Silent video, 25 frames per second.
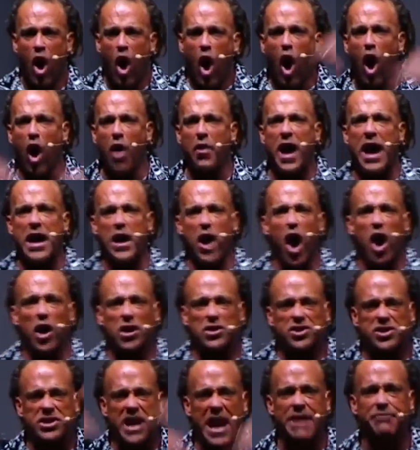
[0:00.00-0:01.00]
All night long,
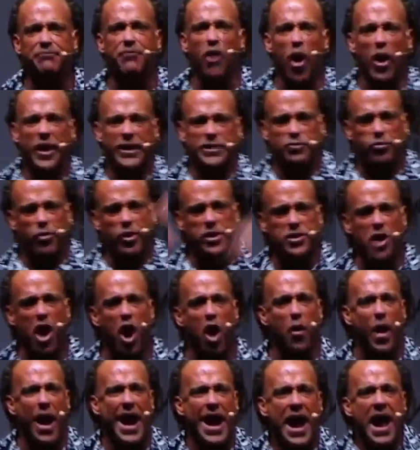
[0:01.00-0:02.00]
same voice, wouldn't go
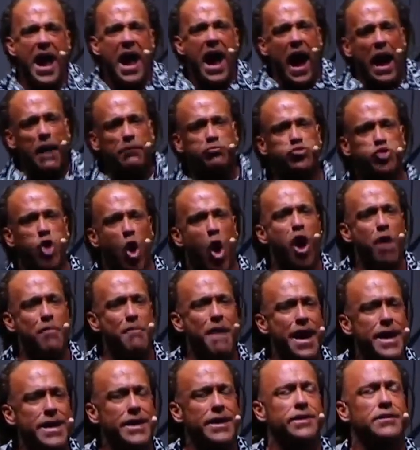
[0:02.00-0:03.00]
away. I'm
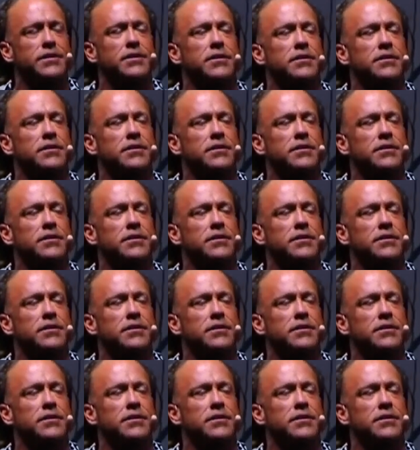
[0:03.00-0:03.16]
tormented.